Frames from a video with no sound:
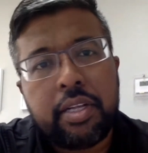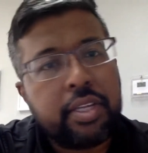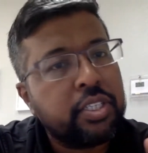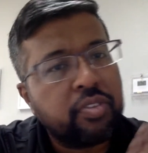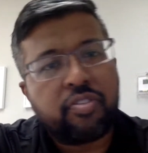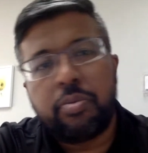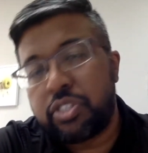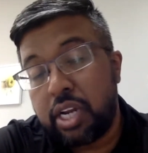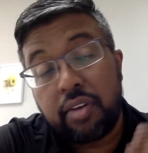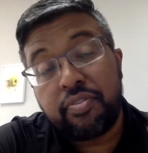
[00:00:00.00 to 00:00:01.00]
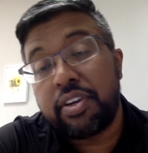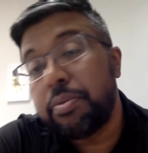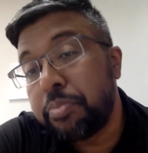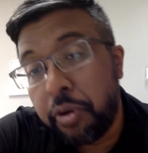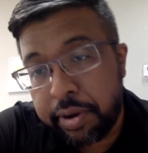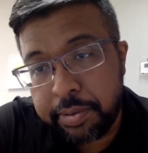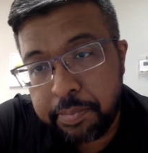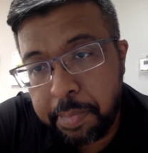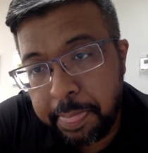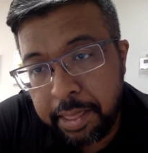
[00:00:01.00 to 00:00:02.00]
These information are very important,
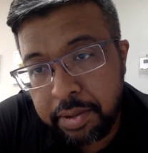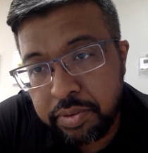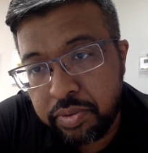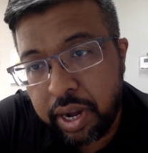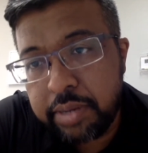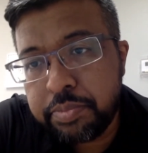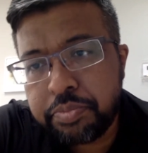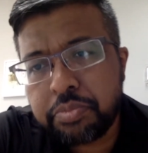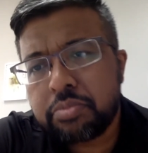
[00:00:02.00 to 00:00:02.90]
right?